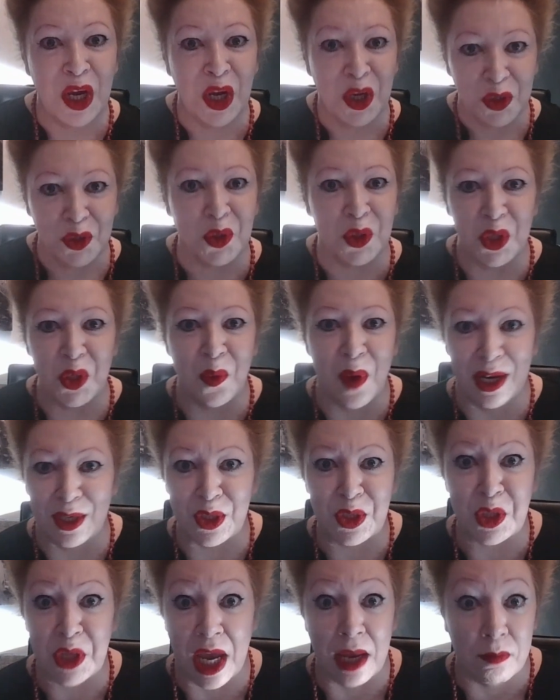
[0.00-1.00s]
Do you
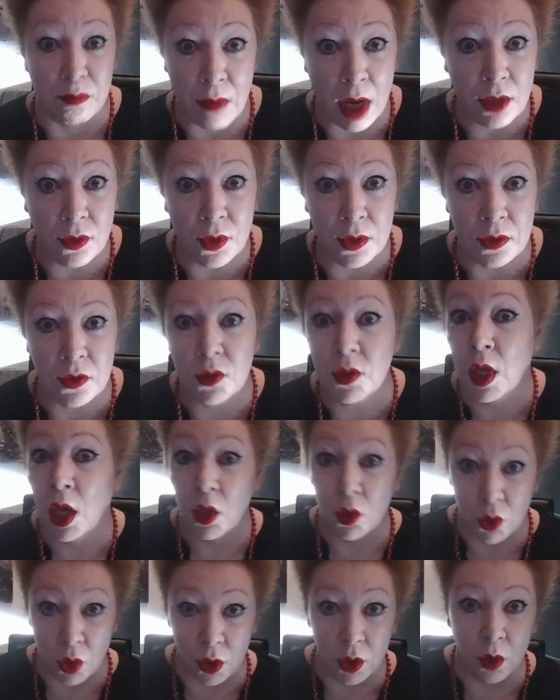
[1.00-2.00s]
understand methods?
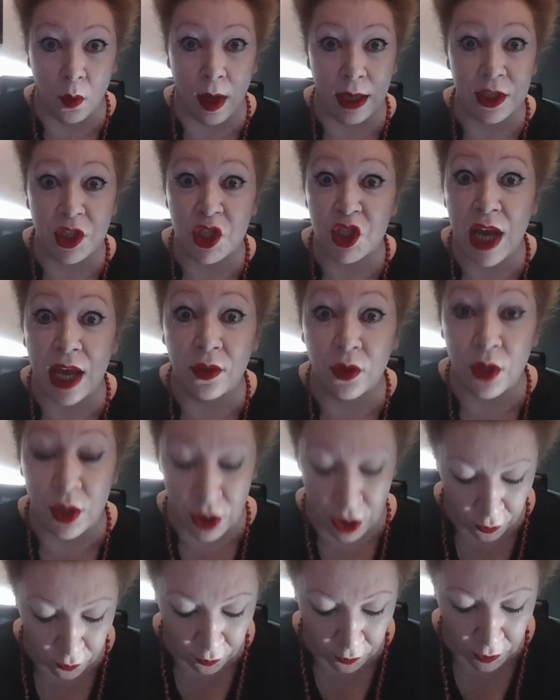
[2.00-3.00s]
Do you understand the
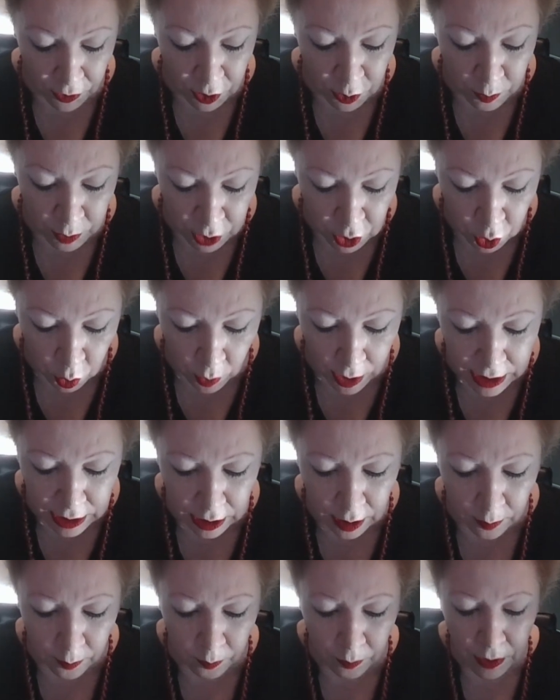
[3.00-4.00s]
difference between
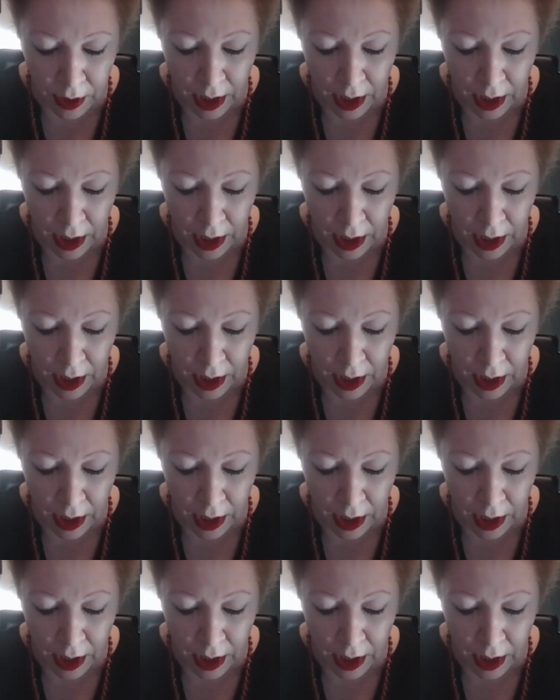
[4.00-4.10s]
them?